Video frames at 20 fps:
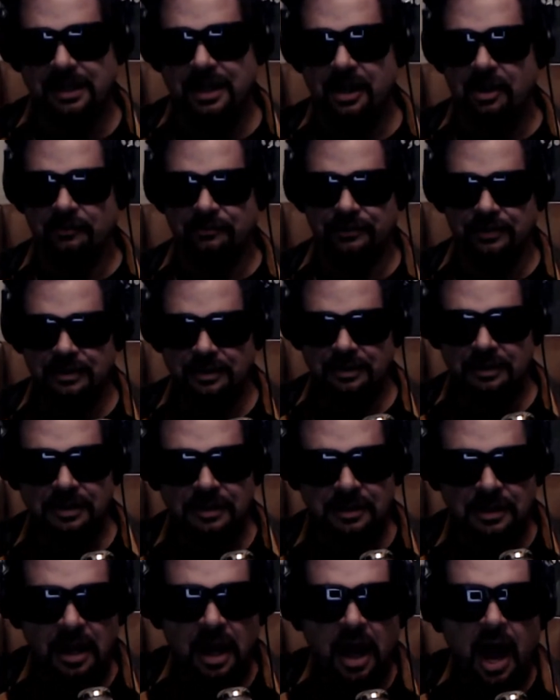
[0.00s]
else?
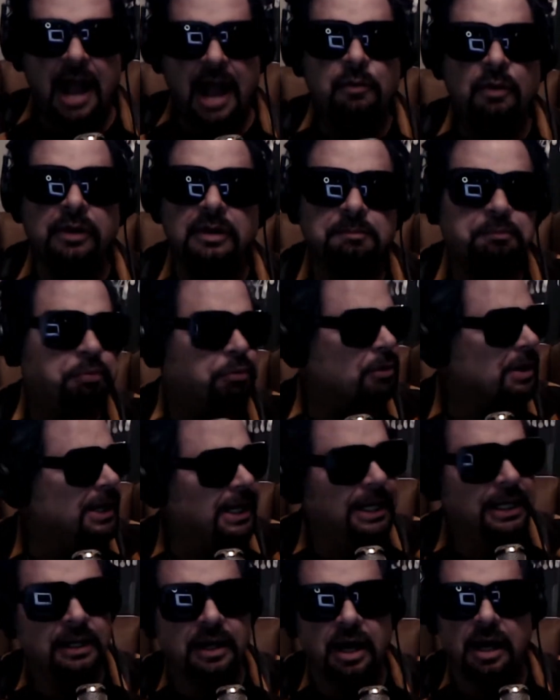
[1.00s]
I want to
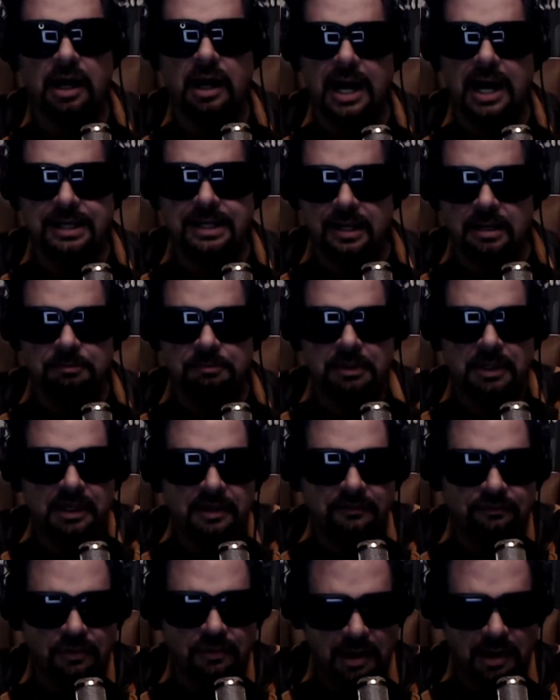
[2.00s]
bring, I can't
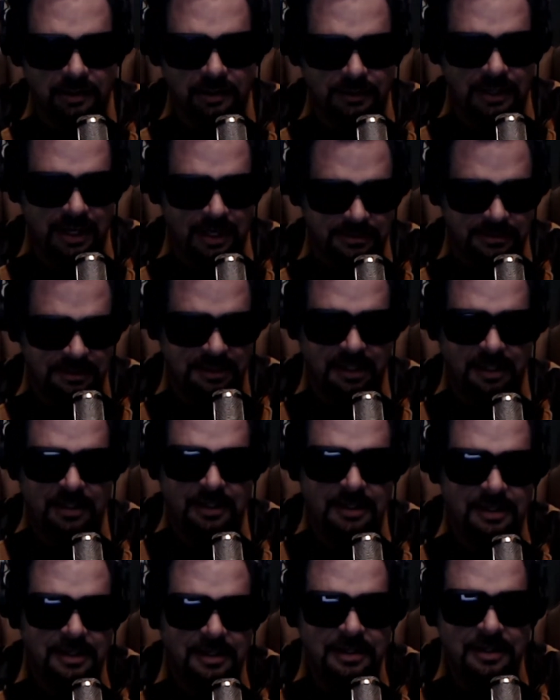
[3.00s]
believe Ron Onesti
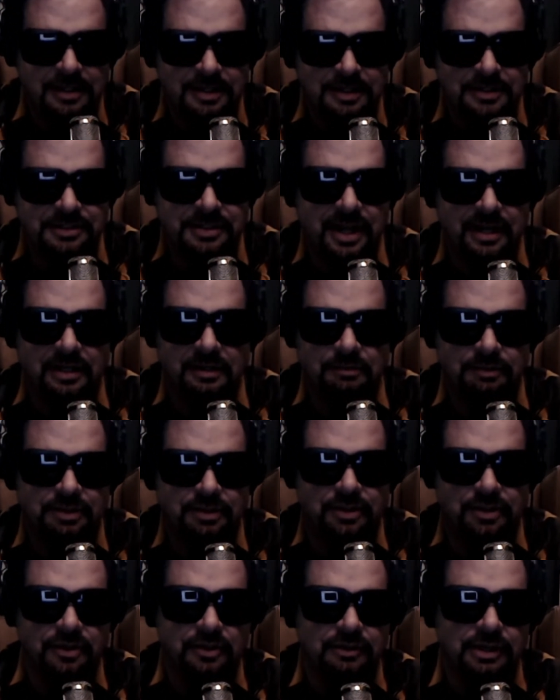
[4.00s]
said he would
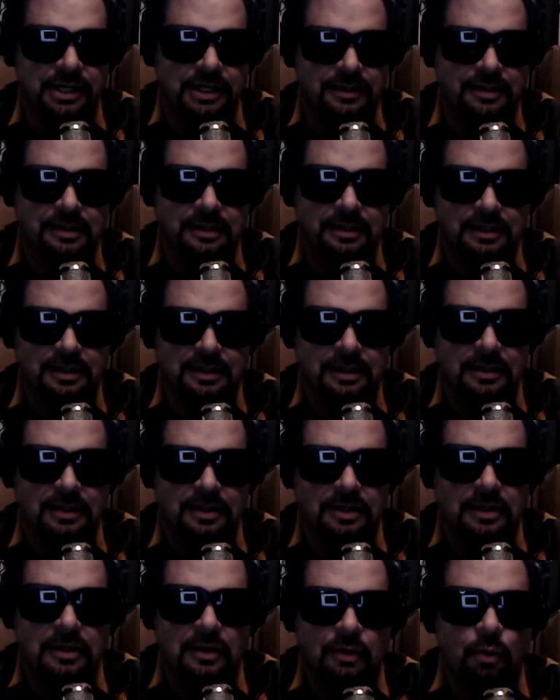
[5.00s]
do it.
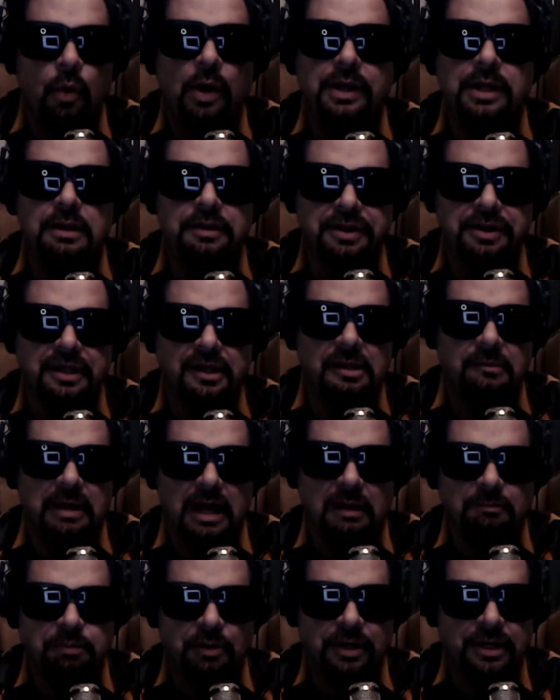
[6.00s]
What do you think
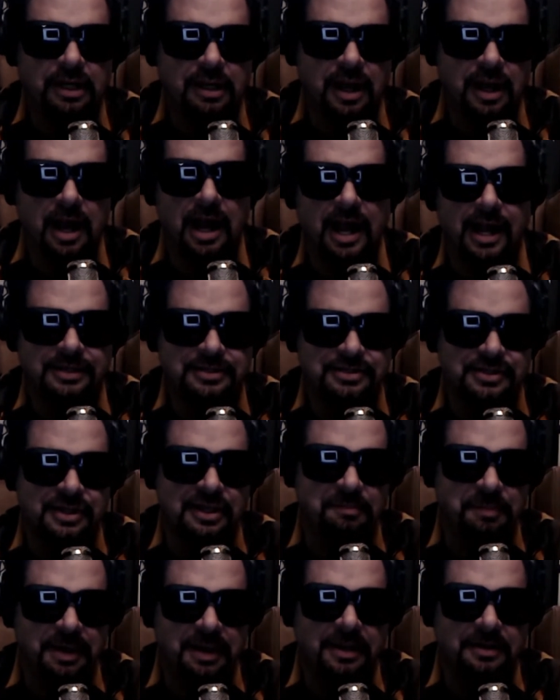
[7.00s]
about bringing
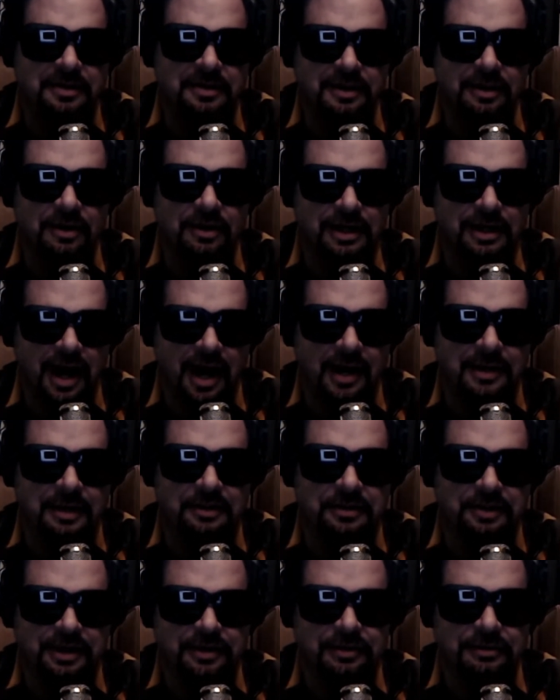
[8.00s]
ICP to the Arcada
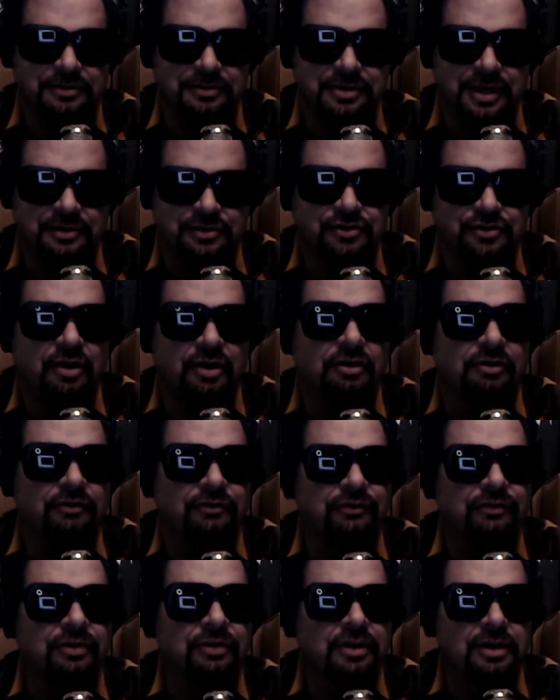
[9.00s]
Theater in St.
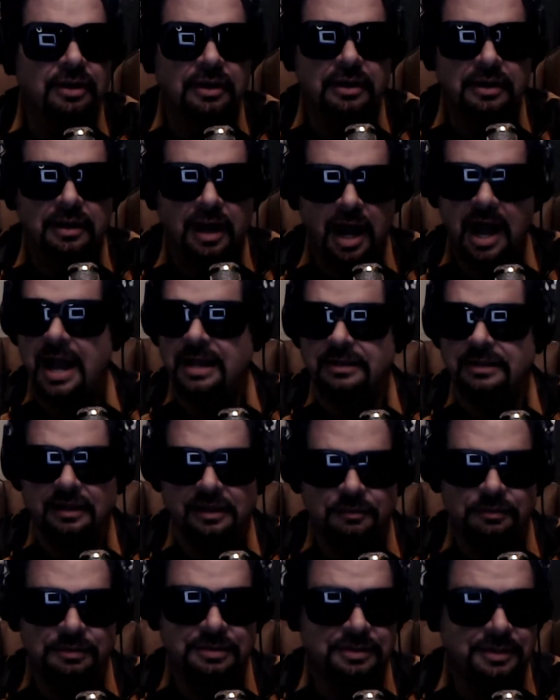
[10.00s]
Charles? I
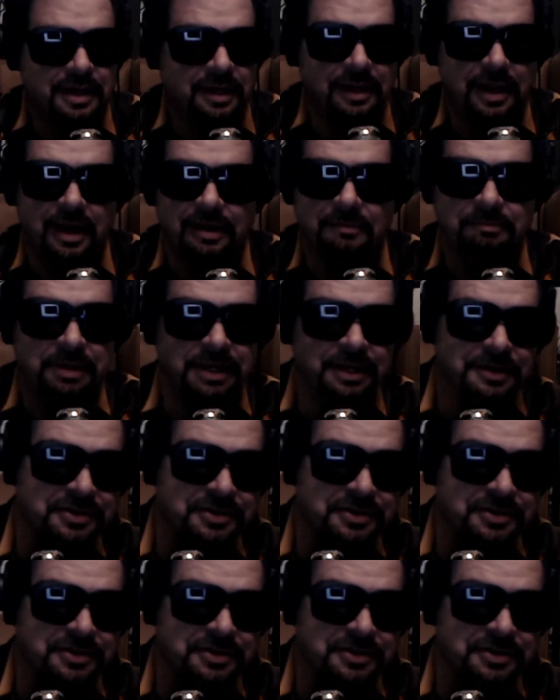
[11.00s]
think it would sell out and be a